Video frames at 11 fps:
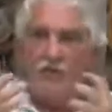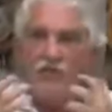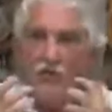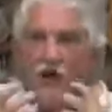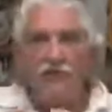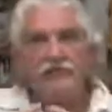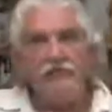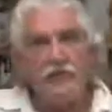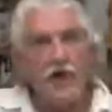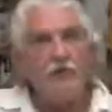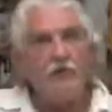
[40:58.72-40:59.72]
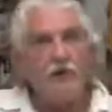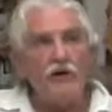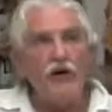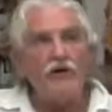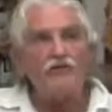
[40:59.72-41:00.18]
You have to stop and
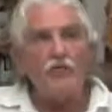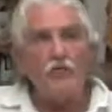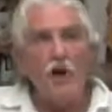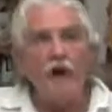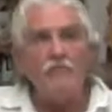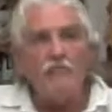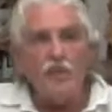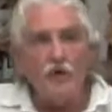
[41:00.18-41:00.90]
realize what